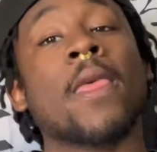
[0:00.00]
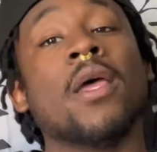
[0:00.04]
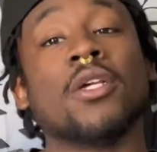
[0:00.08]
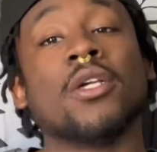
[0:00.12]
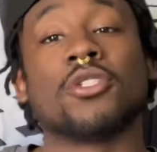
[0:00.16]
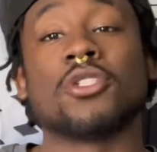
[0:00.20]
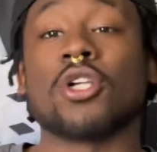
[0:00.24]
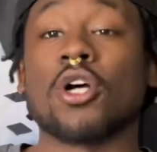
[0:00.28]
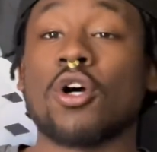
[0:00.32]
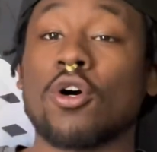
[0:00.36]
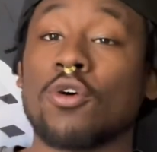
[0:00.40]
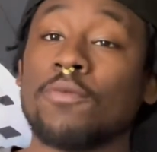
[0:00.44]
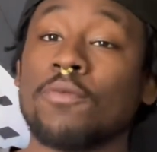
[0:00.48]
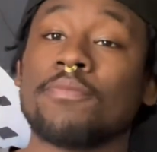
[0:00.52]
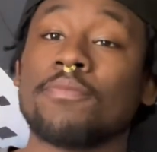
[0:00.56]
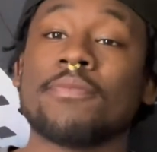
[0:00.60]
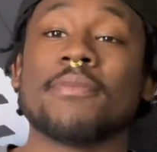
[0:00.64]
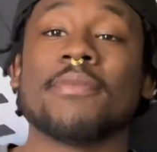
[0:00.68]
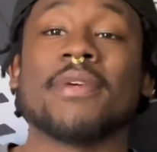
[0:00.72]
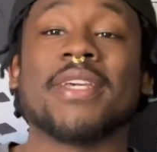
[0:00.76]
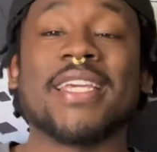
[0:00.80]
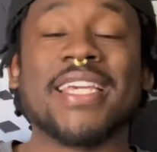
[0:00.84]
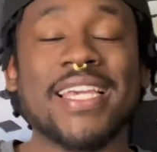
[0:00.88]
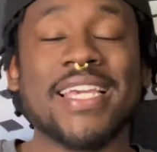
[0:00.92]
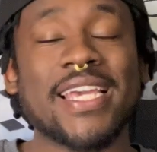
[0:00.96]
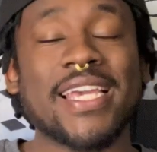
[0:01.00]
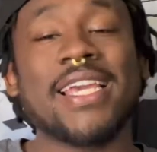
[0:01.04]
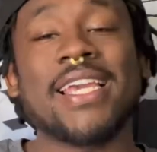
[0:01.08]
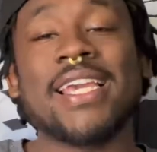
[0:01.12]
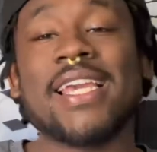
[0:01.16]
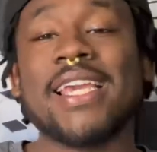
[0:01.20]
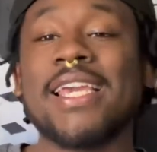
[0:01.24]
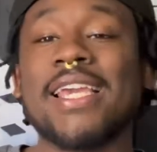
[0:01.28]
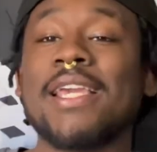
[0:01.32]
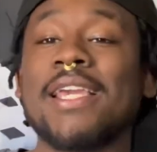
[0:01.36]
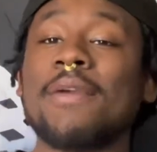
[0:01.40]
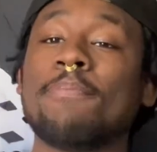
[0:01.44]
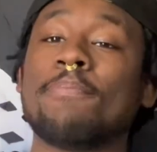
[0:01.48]
So
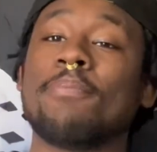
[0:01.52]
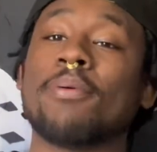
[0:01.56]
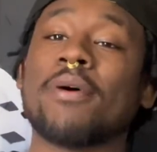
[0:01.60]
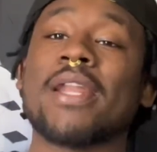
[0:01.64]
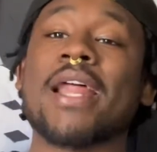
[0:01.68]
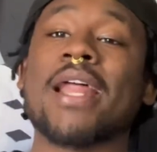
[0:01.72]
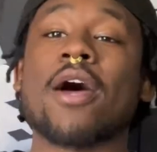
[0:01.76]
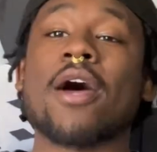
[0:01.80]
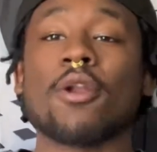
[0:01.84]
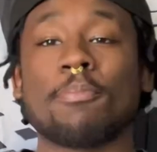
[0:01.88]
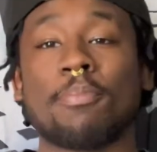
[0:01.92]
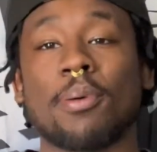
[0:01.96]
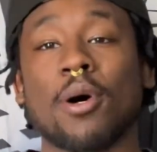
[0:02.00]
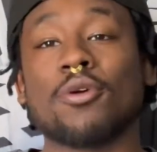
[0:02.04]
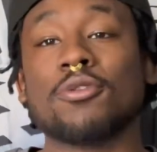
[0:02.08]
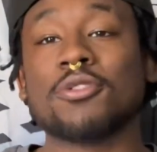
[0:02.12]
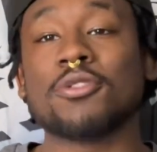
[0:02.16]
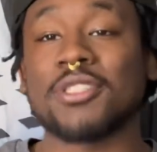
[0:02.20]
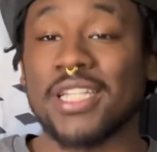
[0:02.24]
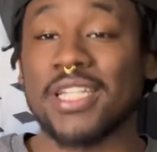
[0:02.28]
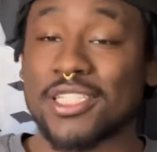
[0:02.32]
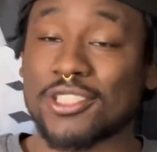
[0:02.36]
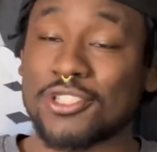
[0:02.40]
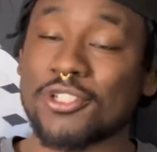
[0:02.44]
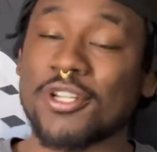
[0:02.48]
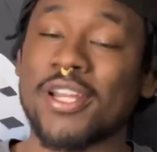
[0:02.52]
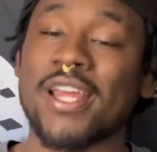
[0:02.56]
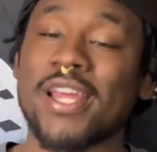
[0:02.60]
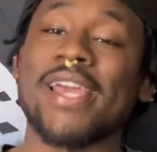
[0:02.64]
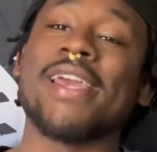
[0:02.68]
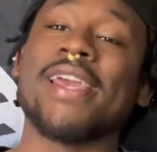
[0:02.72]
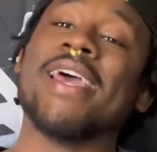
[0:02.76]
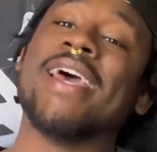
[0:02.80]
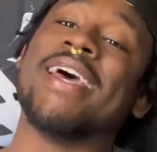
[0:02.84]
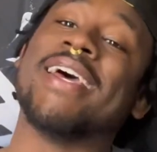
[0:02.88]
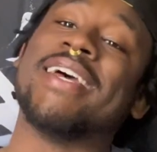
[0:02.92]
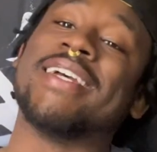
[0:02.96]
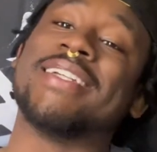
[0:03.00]
he put out a post yesterday
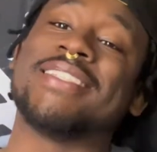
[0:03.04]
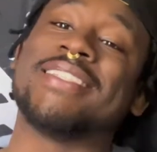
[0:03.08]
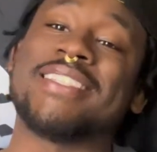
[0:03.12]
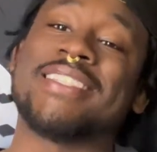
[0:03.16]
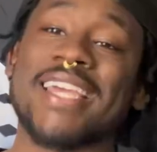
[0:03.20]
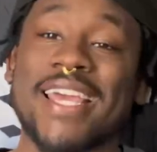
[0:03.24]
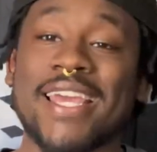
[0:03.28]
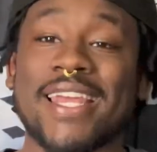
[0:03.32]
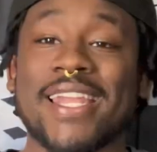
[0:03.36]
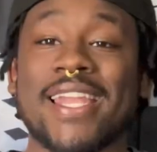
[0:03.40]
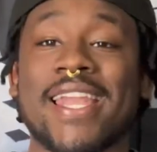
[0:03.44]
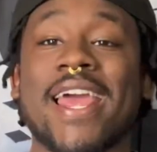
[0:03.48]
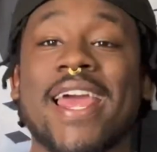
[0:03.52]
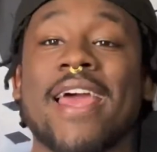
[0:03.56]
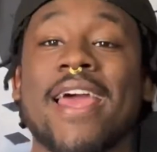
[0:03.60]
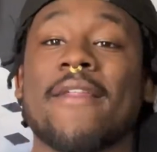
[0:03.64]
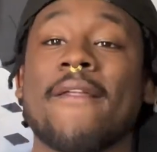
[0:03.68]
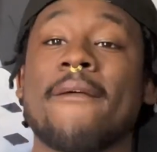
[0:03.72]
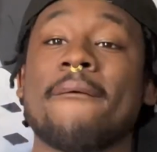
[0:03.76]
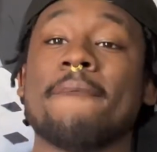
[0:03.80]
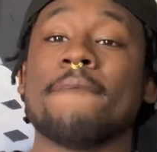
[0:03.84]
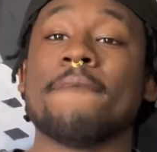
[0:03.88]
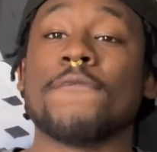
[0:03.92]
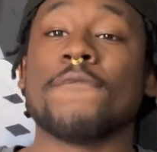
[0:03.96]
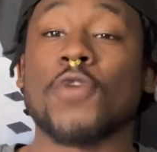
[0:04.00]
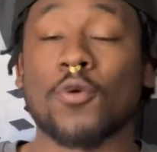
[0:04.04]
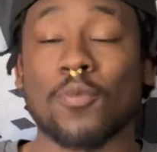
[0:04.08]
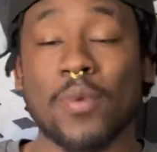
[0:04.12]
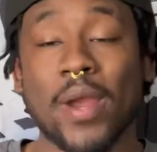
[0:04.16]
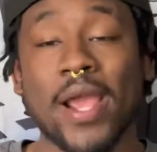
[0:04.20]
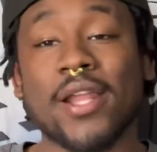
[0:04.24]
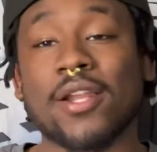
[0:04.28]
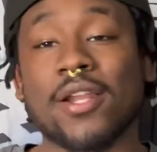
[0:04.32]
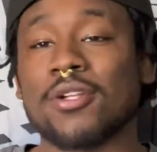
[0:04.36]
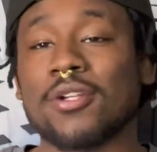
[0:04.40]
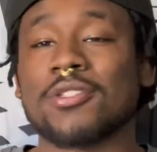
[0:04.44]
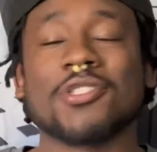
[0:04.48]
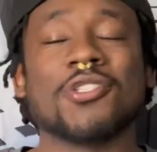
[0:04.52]
saying that the
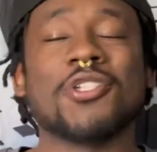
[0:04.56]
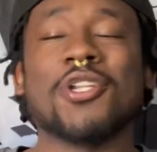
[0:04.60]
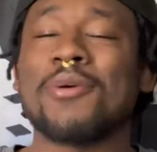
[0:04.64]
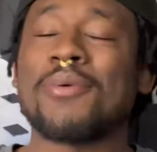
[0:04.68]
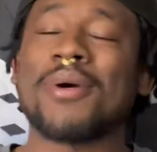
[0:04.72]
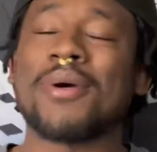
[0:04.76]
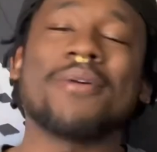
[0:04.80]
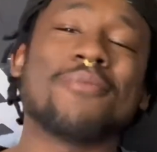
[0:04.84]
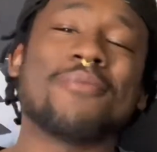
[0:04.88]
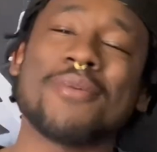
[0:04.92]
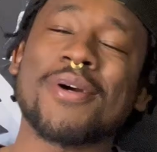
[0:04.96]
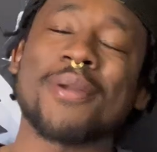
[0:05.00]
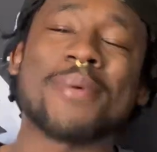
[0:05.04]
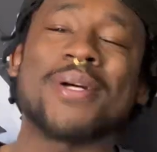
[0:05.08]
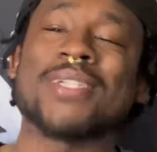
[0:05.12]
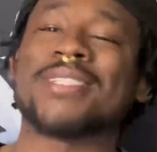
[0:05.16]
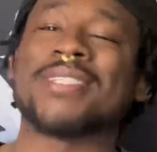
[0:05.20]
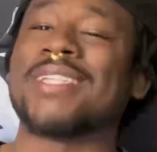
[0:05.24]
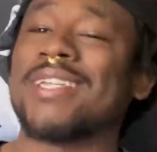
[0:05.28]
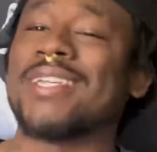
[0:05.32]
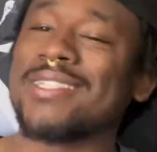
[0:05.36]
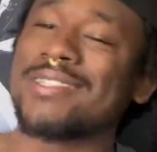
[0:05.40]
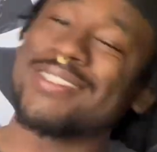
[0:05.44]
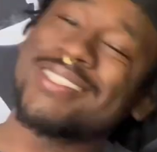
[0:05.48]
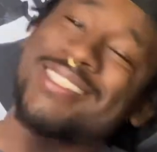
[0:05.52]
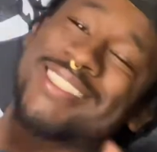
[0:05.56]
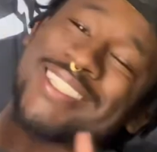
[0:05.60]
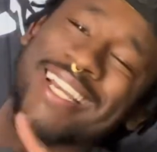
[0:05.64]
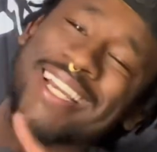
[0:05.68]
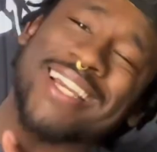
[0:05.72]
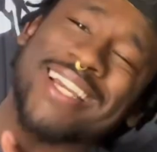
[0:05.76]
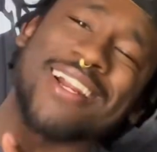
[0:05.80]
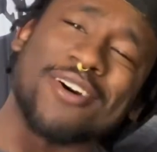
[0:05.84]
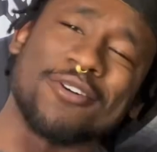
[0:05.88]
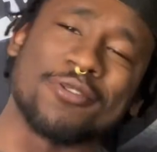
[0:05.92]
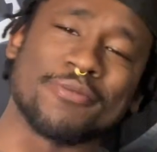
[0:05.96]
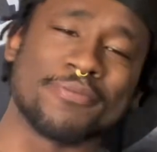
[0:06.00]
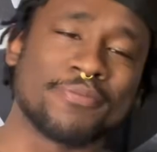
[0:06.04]
Raiders, you know what? What am I saying? Check
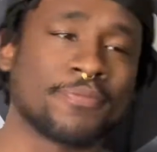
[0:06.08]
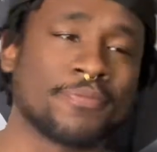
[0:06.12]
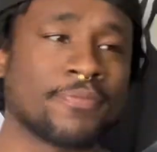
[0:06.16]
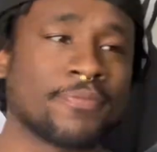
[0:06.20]
it out.